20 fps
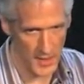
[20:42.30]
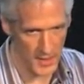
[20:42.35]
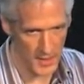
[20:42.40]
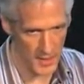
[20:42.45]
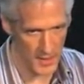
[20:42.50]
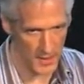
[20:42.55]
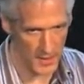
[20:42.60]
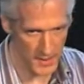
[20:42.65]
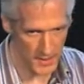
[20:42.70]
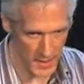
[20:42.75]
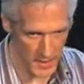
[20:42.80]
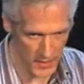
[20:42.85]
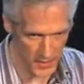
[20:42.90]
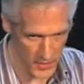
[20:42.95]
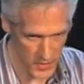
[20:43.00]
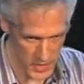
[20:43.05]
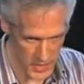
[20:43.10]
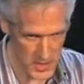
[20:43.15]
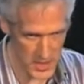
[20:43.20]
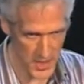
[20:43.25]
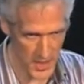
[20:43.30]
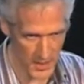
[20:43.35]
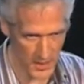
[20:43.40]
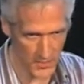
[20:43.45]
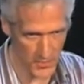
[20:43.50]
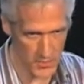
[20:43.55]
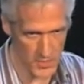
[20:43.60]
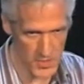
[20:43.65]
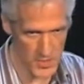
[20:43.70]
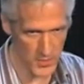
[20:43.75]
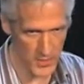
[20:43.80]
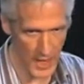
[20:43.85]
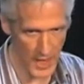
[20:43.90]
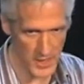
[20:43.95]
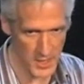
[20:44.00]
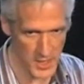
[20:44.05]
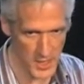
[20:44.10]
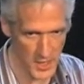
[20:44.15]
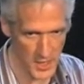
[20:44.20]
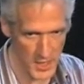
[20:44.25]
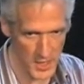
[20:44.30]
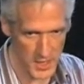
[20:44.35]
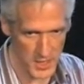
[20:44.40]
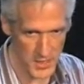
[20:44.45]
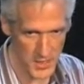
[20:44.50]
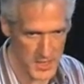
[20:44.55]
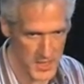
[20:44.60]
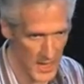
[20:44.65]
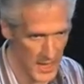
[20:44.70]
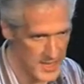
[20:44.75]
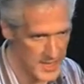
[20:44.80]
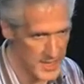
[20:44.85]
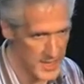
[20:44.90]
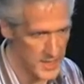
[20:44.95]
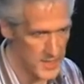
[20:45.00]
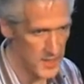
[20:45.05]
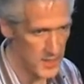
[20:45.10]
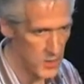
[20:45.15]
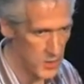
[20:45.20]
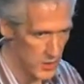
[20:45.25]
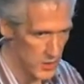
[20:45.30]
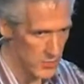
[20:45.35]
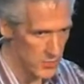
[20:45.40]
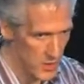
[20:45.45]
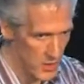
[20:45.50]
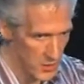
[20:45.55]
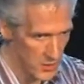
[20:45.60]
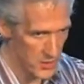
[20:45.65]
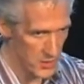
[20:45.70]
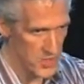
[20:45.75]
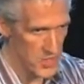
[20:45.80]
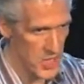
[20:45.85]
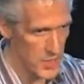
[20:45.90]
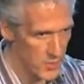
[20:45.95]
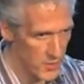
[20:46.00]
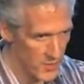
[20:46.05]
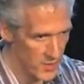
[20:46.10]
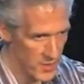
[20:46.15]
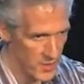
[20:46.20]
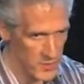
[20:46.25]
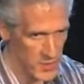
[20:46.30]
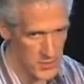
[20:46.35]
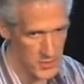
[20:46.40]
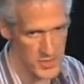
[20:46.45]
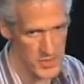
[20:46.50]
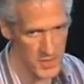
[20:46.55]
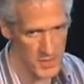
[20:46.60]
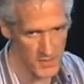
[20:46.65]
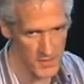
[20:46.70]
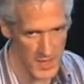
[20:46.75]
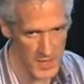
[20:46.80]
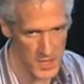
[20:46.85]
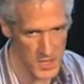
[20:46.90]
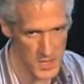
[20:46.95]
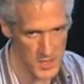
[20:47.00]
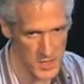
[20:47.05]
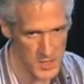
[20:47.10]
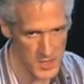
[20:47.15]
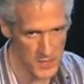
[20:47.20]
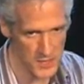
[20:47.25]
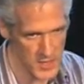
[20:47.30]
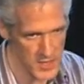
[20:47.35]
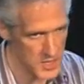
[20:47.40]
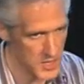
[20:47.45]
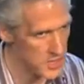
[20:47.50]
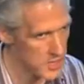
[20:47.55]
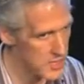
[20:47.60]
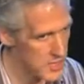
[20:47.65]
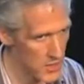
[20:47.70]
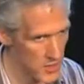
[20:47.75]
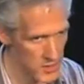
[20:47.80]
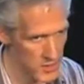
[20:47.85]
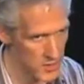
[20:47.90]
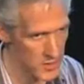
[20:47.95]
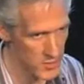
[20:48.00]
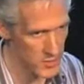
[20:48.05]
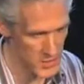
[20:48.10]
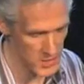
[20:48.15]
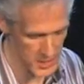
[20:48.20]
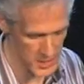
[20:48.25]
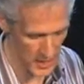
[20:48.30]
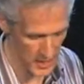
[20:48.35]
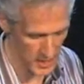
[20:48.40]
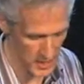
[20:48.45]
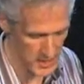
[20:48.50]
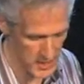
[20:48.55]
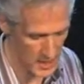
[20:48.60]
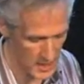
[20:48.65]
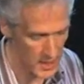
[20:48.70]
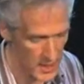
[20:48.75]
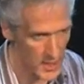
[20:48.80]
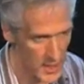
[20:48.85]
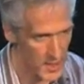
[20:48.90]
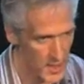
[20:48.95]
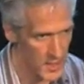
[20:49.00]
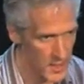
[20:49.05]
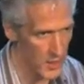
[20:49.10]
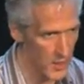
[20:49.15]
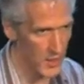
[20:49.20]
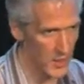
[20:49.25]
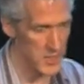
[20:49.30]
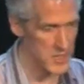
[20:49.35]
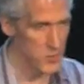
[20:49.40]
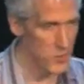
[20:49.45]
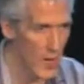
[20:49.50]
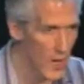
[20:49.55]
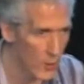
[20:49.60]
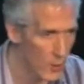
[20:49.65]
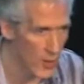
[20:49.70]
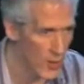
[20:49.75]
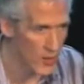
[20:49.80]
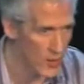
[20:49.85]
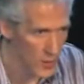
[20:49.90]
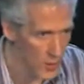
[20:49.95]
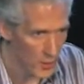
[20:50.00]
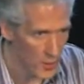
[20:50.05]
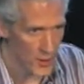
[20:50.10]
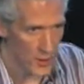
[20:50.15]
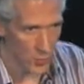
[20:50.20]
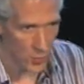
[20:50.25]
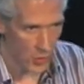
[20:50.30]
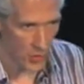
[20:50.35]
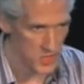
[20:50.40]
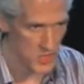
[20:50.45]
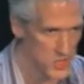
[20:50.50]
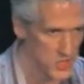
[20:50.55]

than, than if you just started from scratch. So it's the idea that you can build on top of other people's innovations. And we see this a lot in computer science. You know, and it's well worth knowing what